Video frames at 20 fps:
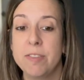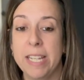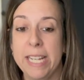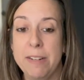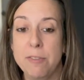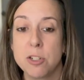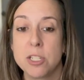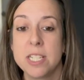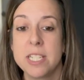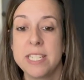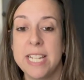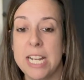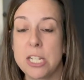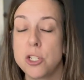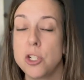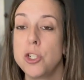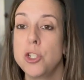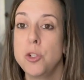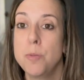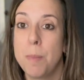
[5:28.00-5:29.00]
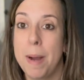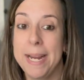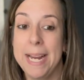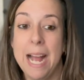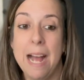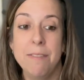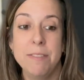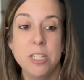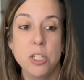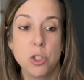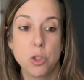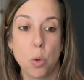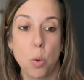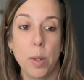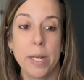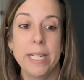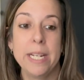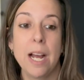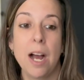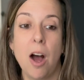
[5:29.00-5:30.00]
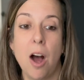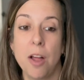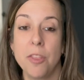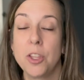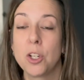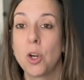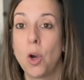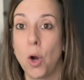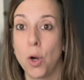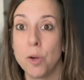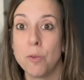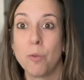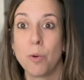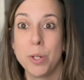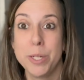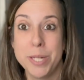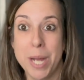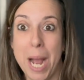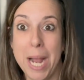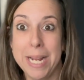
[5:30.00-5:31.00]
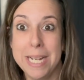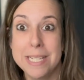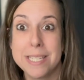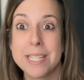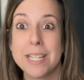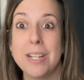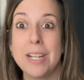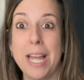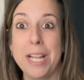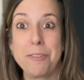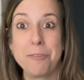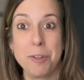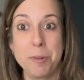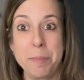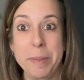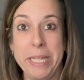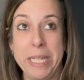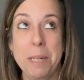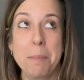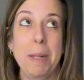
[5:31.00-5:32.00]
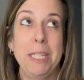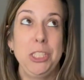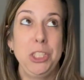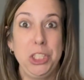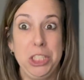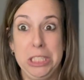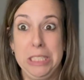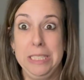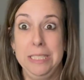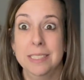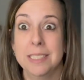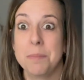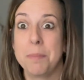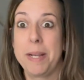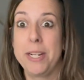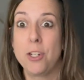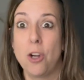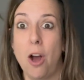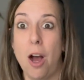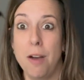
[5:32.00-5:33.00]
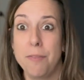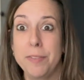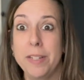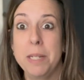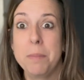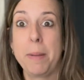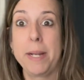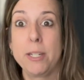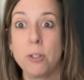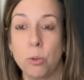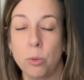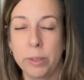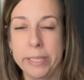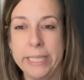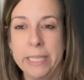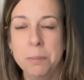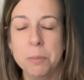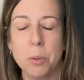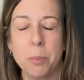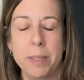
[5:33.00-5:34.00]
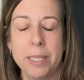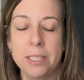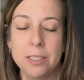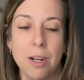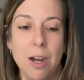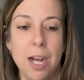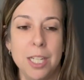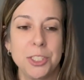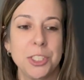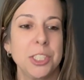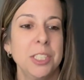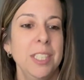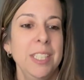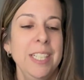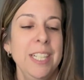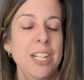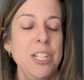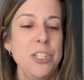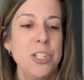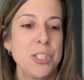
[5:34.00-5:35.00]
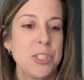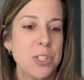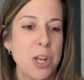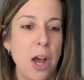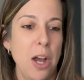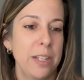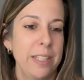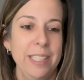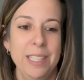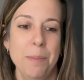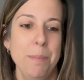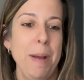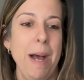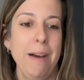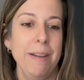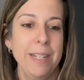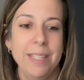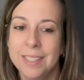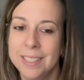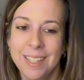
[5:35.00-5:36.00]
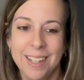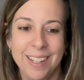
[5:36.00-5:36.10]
flavors and textures you might have enjoyed on the carnivore diet. Like for me, my cheese and my coffee and my cream. Oh my gosh, just talking about it.